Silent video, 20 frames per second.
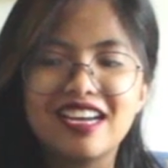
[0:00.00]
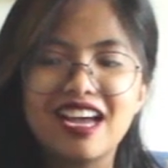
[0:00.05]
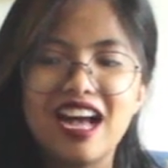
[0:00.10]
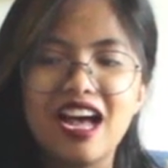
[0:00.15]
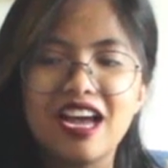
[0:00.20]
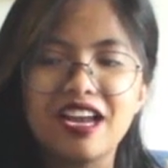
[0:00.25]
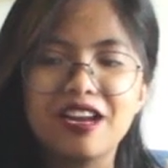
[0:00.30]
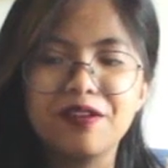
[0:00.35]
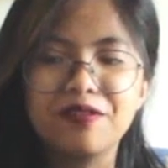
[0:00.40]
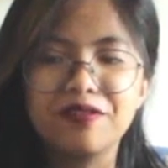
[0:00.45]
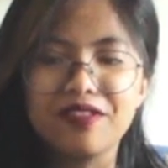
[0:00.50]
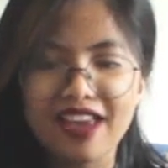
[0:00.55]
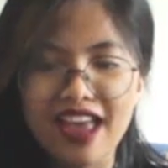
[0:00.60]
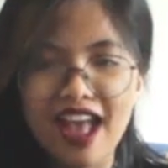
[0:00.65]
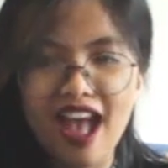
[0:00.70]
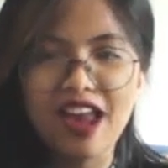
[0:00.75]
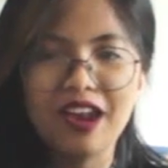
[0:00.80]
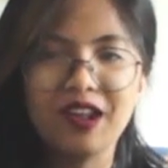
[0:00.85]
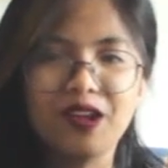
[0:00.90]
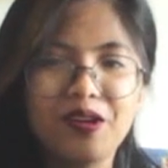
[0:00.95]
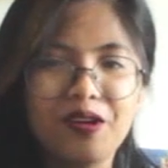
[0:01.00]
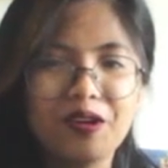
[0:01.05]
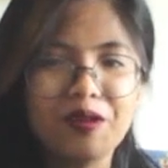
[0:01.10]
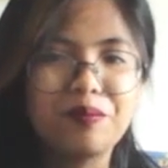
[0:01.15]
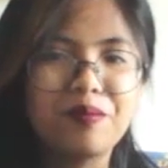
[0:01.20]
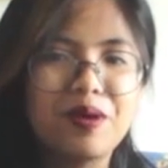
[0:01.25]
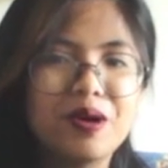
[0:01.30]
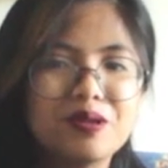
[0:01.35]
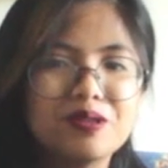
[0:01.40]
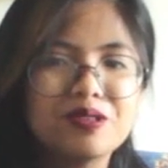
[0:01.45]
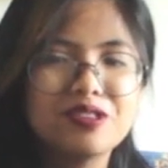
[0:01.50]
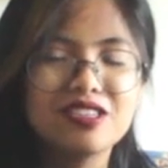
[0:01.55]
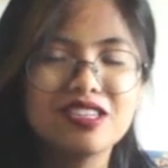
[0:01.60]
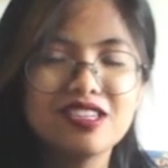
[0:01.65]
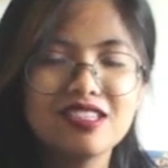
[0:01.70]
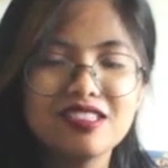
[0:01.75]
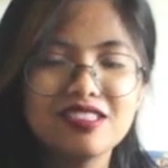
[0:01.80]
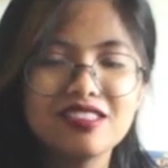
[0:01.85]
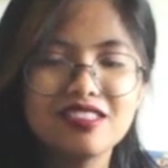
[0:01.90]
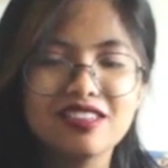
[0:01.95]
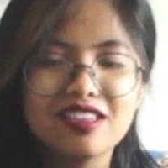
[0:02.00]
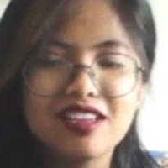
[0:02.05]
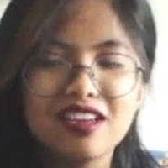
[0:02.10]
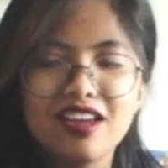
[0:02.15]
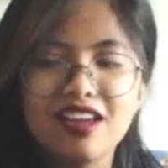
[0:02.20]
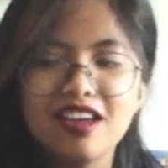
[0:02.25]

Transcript: kind of catalog posters.